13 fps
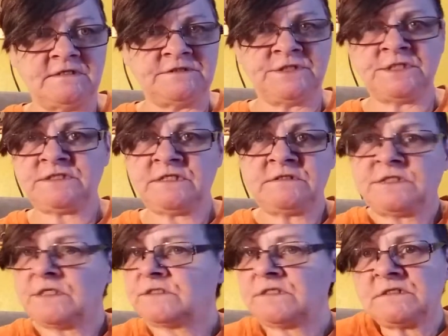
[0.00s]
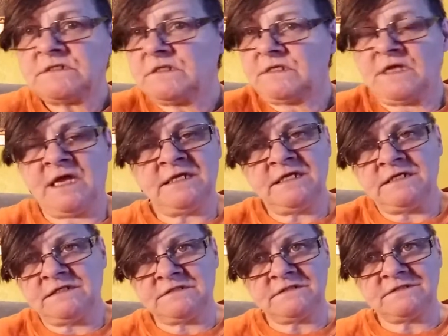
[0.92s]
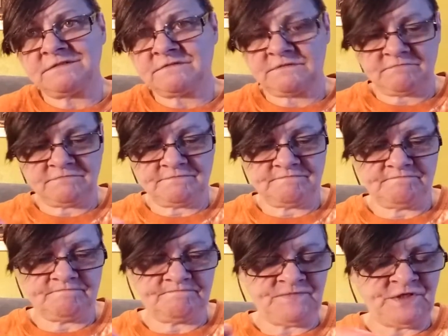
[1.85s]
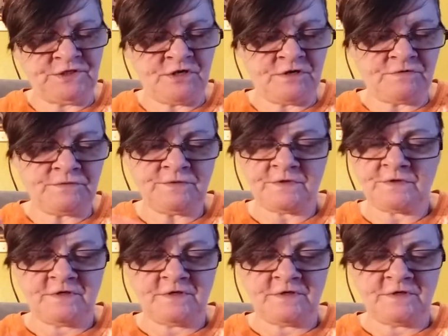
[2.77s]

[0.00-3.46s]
just any, you know,